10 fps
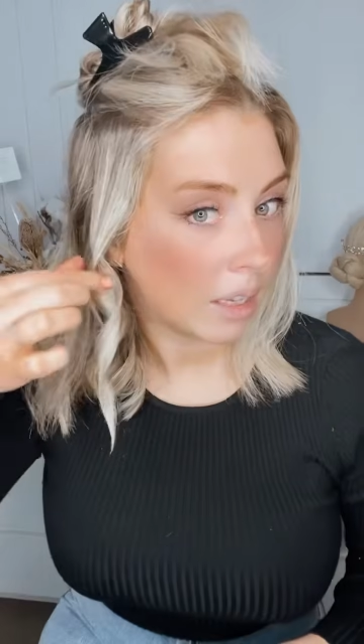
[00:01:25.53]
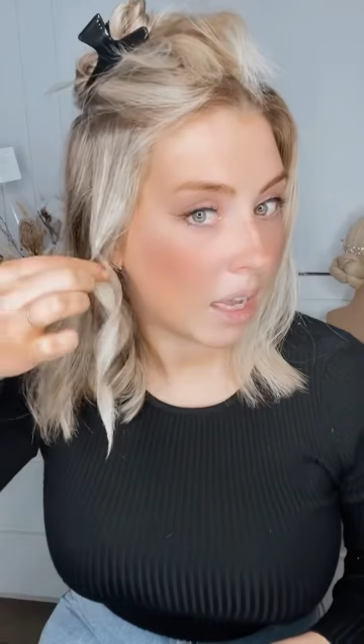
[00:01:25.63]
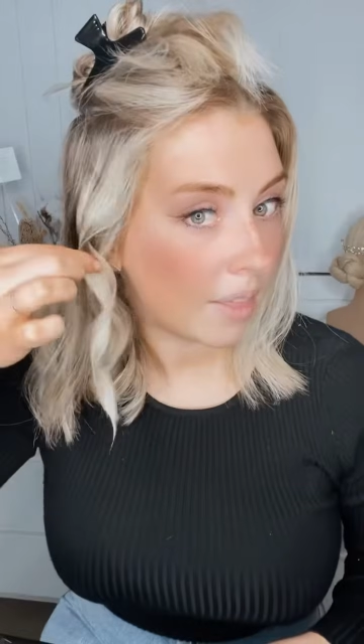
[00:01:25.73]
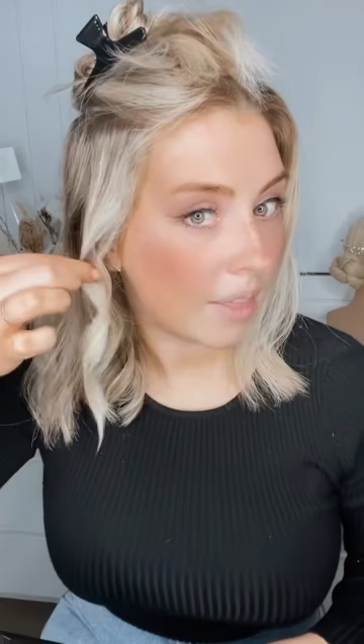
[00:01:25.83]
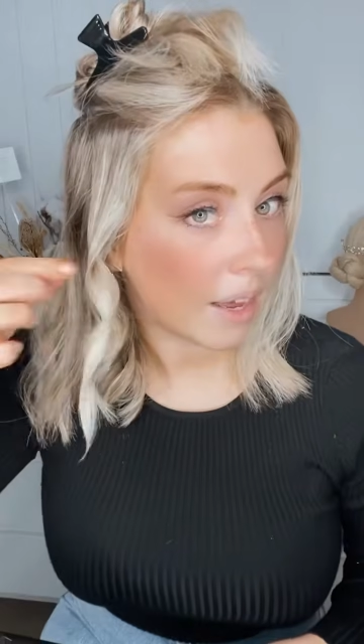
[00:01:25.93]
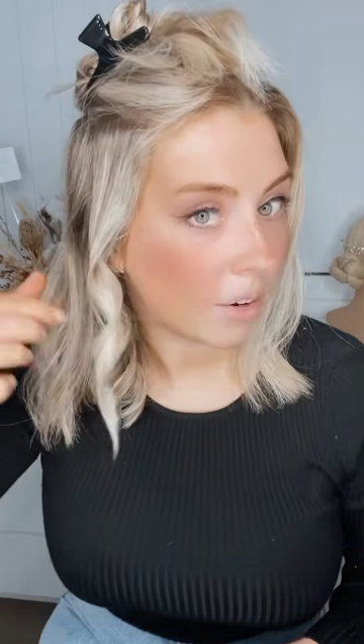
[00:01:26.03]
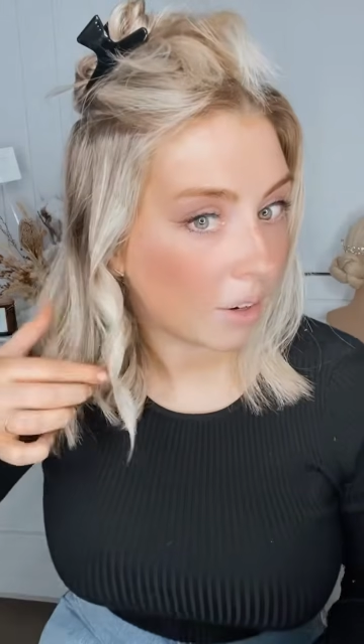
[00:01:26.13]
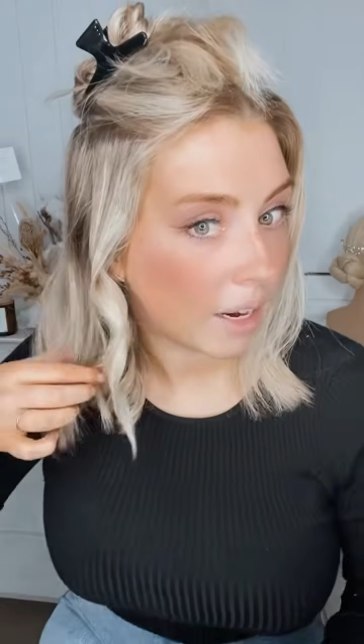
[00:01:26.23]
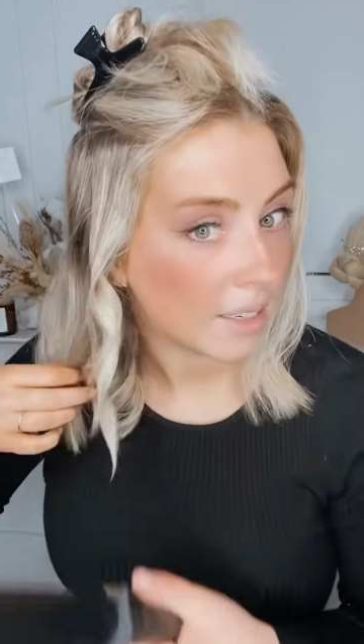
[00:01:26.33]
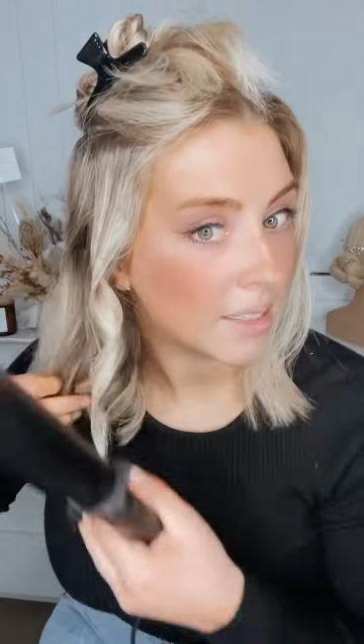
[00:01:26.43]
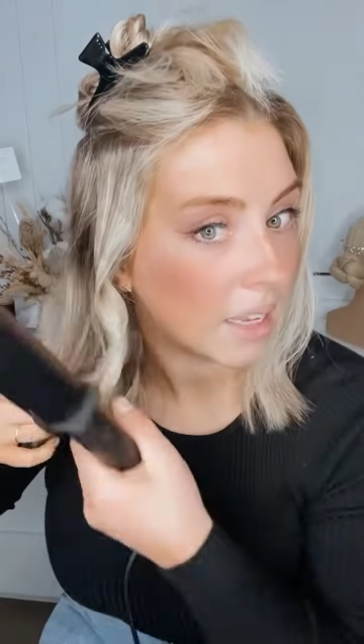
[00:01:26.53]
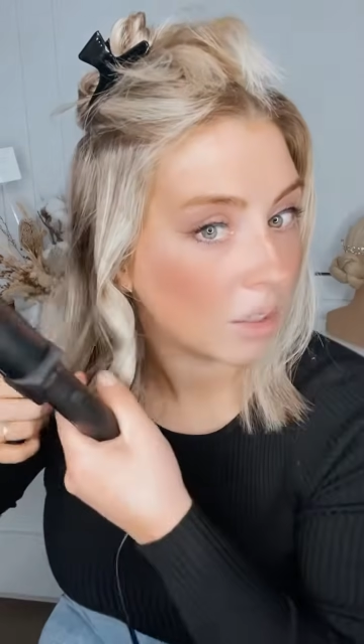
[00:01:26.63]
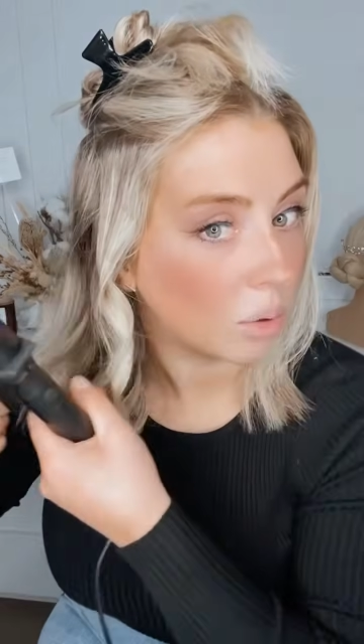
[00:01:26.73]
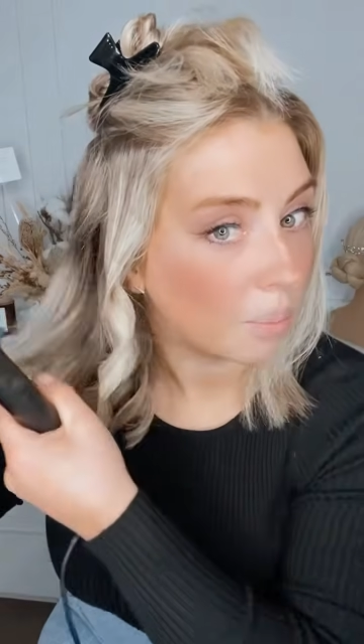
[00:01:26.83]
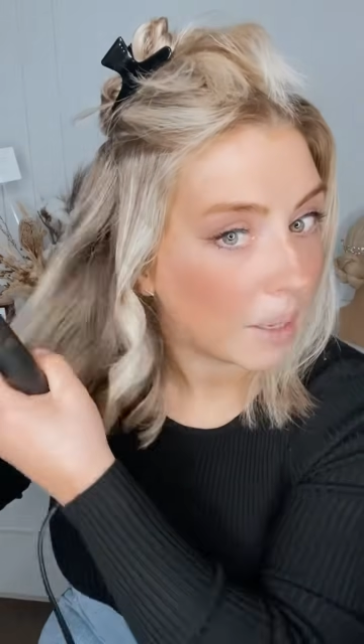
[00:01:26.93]
And then that creates that
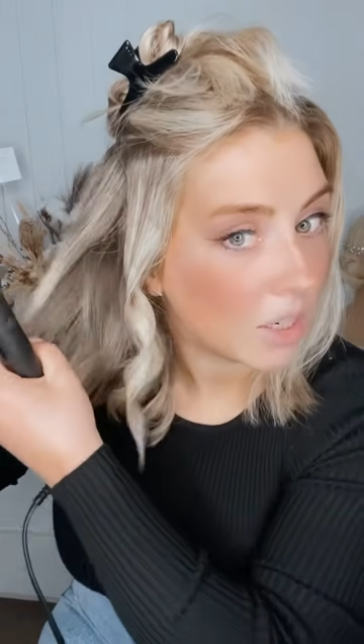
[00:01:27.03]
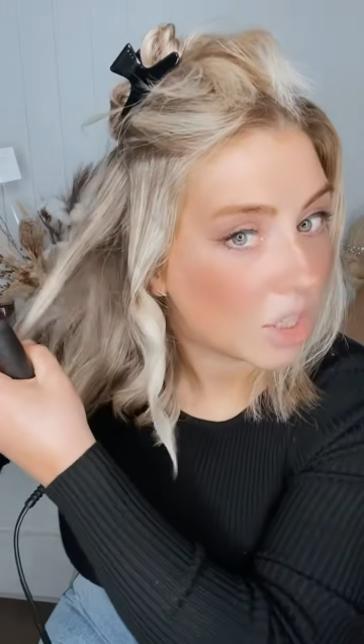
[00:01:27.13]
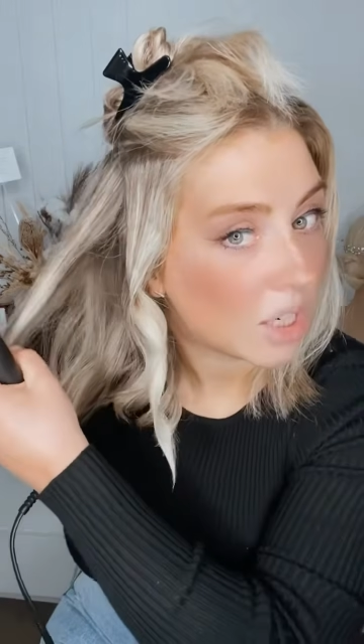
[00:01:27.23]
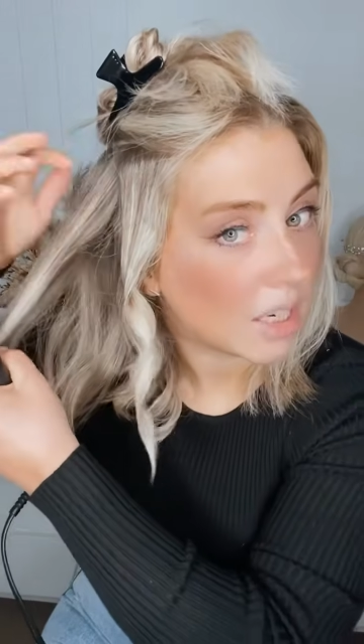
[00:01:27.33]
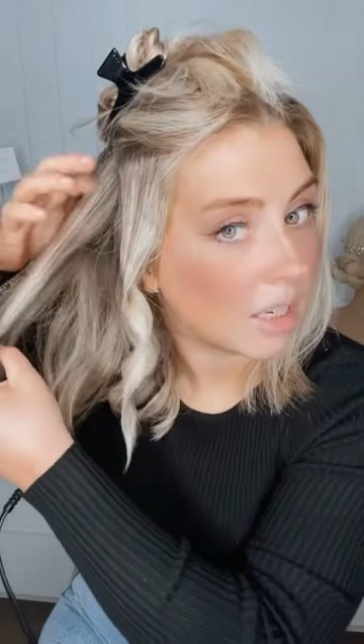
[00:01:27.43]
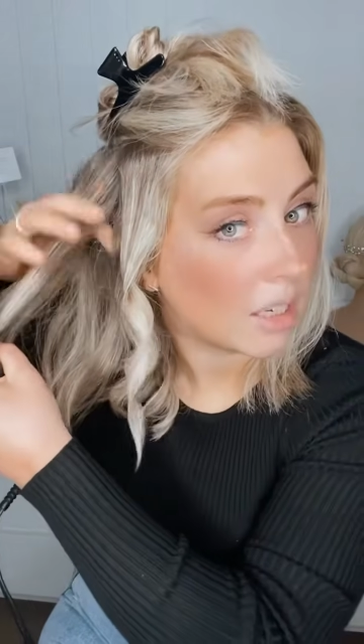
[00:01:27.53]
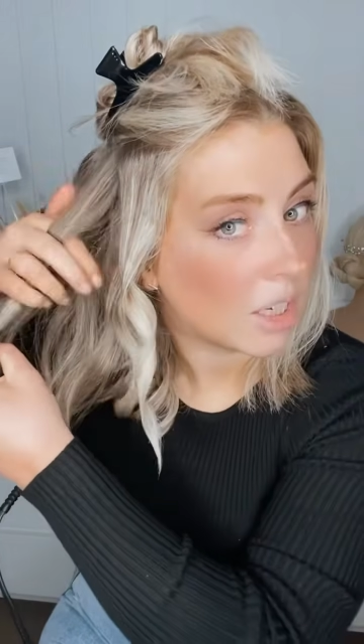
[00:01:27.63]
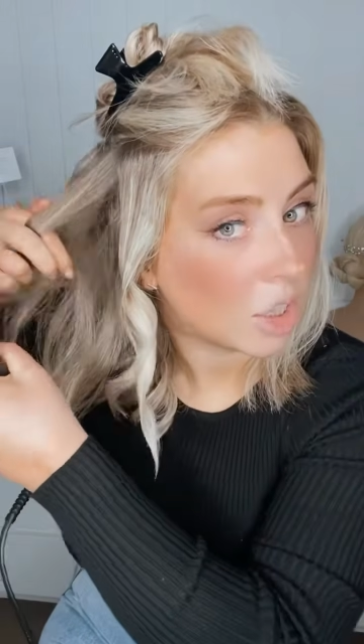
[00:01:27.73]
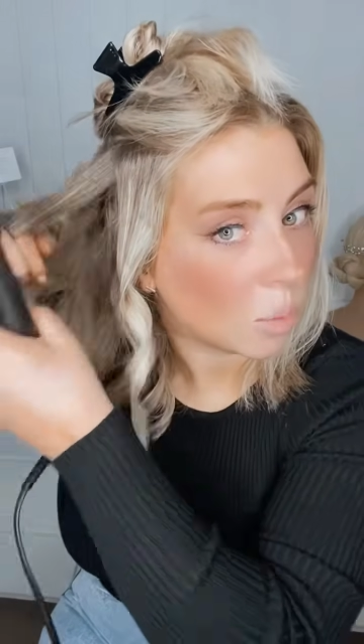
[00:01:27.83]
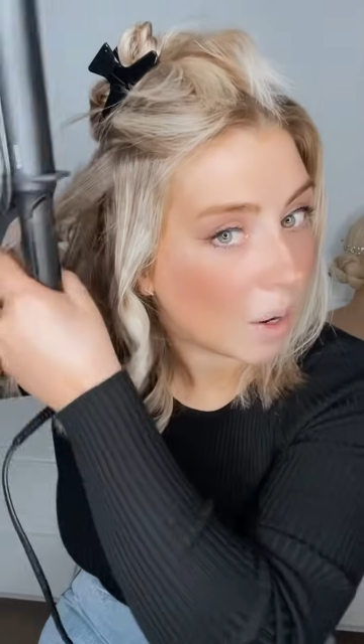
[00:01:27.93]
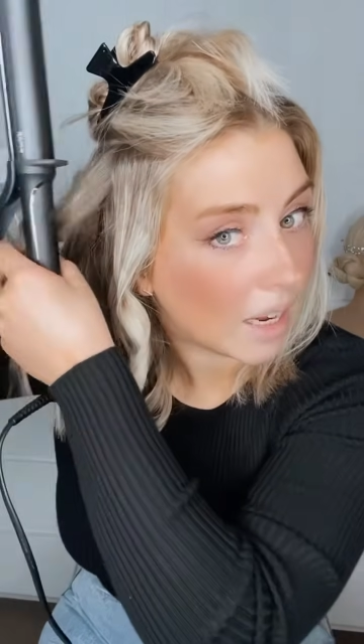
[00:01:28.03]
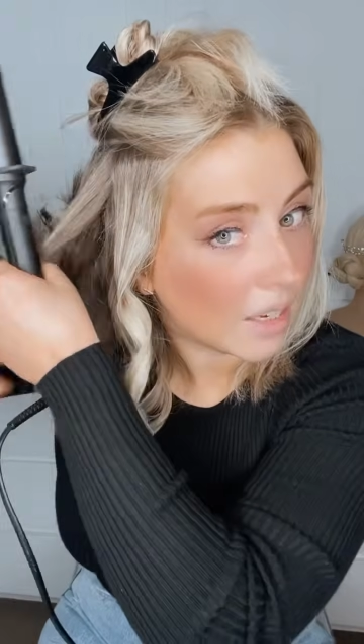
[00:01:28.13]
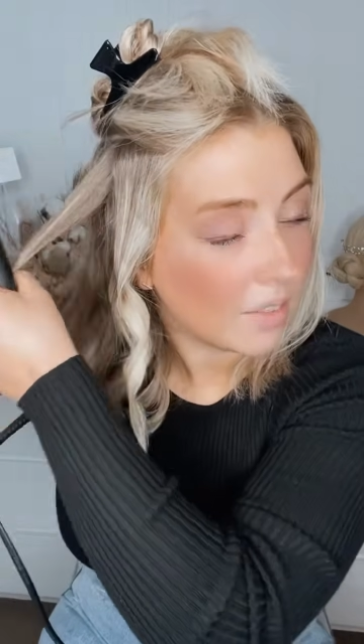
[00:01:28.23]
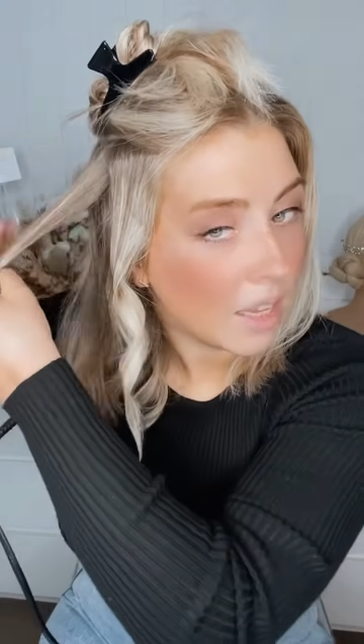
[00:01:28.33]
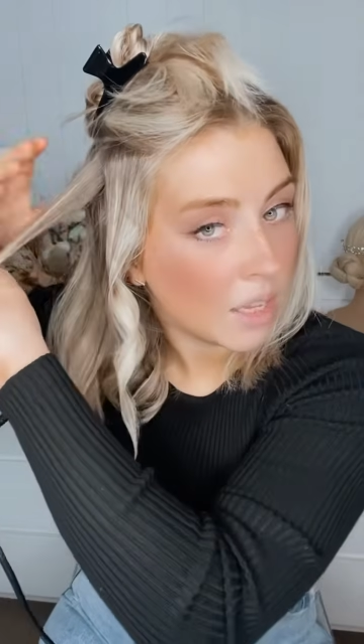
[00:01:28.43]
little beachy-ish wave.